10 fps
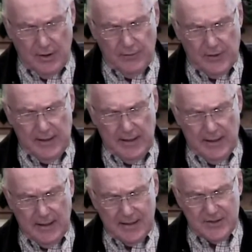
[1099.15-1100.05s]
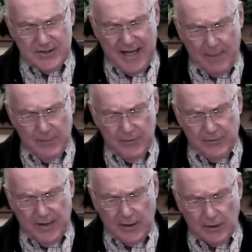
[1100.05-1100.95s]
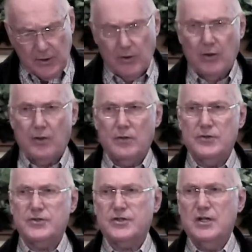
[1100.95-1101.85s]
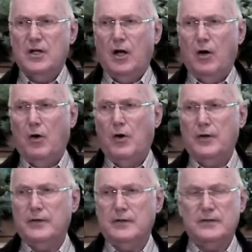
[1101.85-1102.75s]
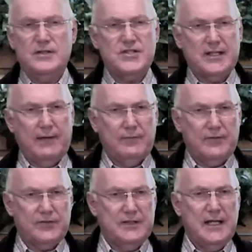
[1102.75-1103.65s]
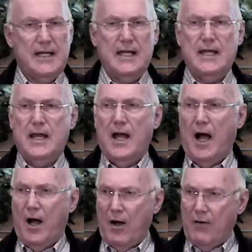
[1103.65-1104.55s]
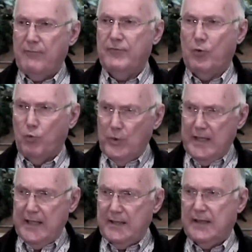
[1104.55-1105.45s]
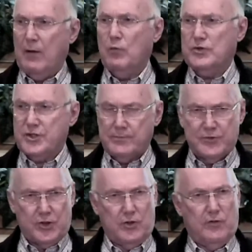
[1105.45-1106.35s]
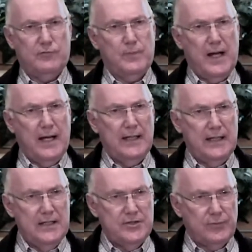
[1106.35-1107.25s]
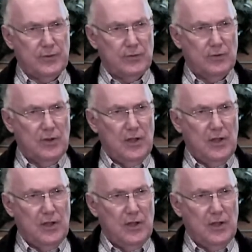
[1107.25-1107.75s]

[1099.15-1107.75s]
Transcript: the Sabbath that occurs on the seventh day of the week that was observed by Israel.